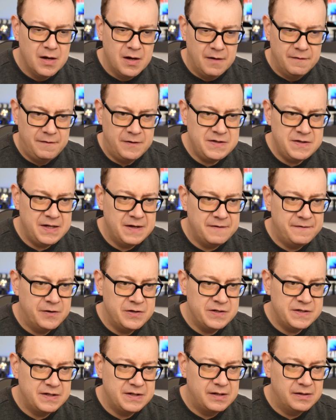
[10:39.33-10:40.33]
first thing
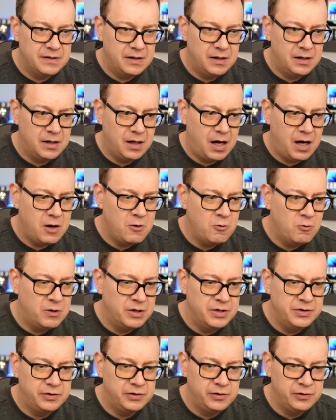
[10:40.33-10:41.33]
first, uh, I
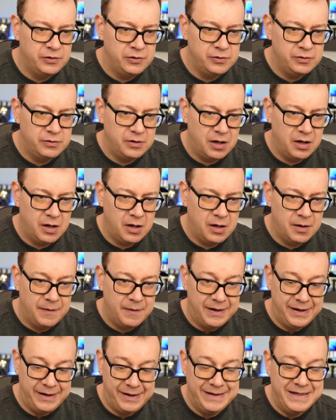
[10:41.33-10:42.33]
want to uh,
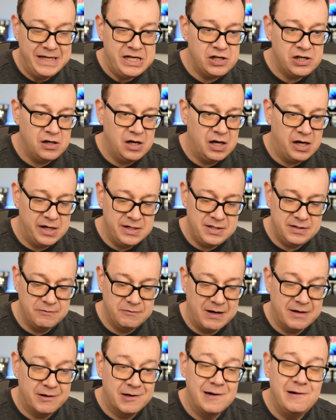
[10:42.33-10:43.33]
initialize,
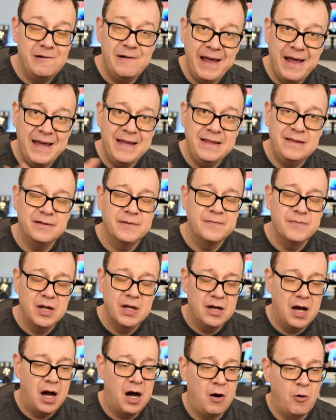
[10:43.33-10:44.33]
well, create
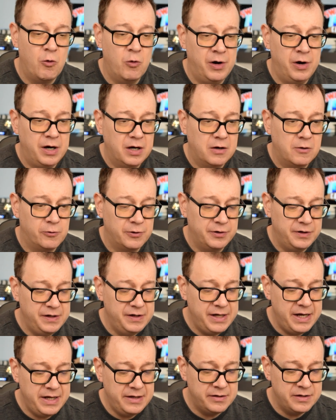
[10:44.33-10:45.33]
our
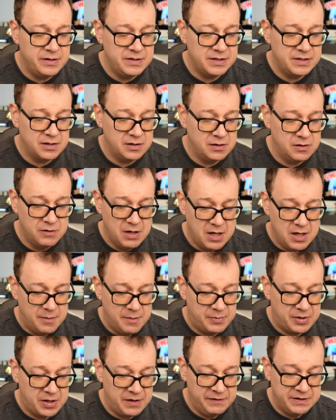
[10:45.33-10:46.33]
coordinator. So
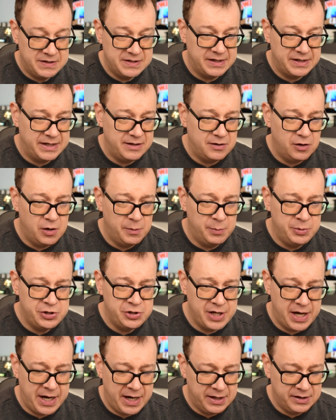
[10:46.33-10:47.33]
private state
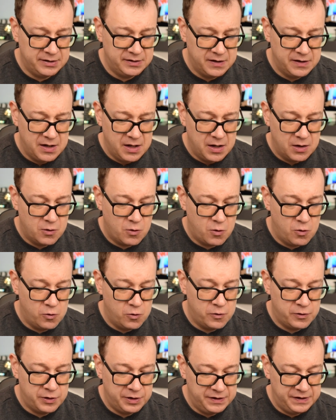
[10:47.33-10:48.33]
object,
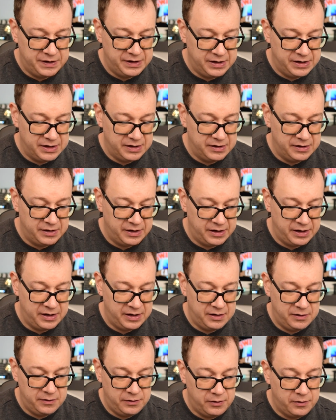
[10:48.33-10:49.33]

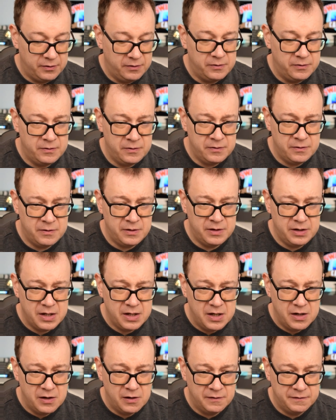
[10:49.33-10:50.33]
coordinator
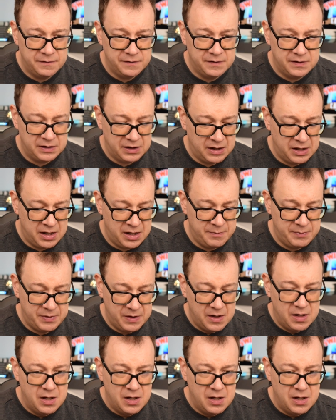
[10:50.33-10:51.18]
of type